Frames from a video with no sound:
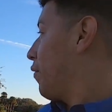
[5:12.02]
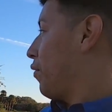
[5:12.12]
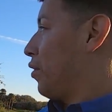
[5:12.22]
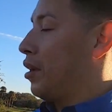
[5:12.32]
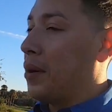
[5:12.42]

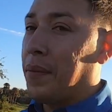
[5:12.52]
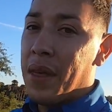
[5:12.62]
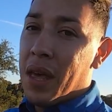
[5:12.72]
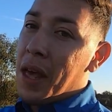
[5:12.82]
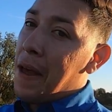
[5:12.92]
for him.
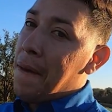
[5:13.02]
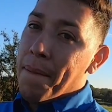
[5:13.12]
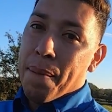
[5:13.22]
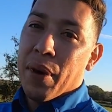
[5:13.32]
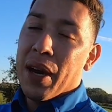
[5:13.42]

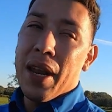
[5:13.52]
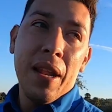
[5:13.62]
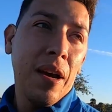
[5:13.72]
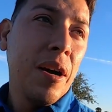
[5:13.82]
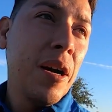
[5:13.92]
But
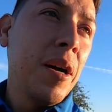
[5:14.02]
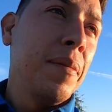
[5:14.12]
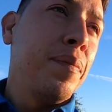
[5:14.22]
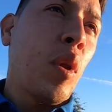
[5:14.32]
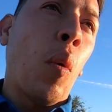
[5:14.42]

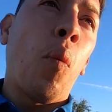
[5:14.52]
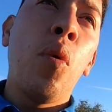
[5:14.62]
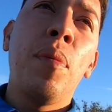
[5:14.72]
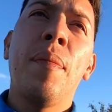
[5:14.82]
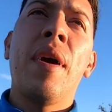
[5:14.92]

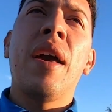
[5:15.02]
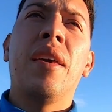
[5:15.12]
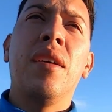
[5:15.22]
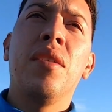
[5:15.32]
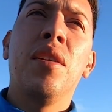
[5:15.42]
we'll be back
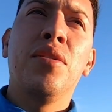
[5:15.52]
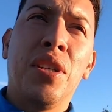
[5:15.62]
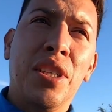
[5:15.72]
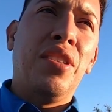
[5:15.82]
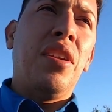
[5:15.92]
here, you know, to
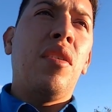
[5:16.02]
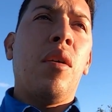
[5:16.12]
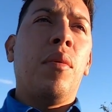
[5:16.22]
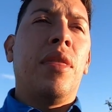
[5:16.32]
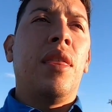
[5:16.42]
continue
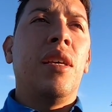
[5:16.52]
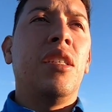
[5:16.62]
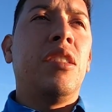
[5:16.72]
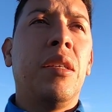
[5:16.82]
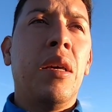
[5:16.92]
on with
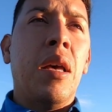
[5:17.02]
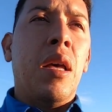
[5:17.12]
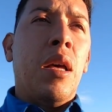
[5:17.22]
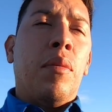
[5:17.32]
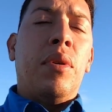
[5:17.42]
this
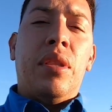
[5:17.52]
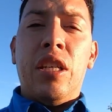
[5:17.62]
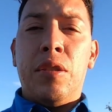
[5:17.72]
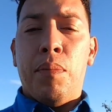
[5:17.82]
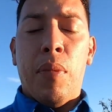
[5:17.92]

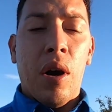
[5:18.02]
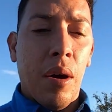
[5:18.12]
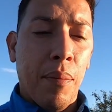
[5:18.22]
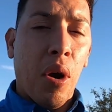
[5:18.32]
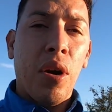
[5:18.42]

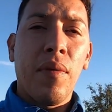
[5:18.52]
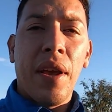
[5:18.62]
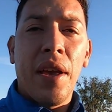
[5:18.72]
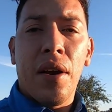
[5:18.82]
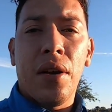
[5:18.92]
barn
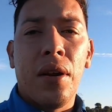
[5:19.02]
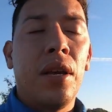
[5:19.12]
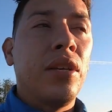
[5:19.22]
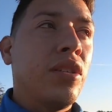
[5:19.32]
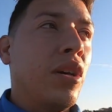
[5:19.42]
right here.
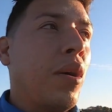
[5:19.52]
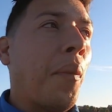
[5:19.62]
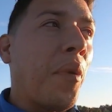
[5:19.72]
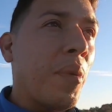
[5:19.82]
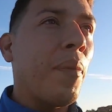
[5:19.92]
So
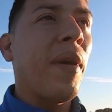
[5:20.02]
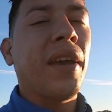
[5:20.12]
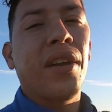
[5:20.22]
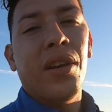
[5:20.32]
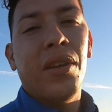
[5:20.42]
we'll be back
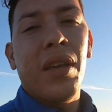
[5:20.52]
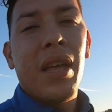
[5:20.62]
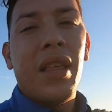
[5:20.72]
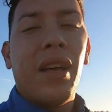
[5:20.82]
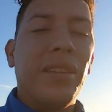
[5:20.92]
here
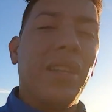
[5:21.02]
on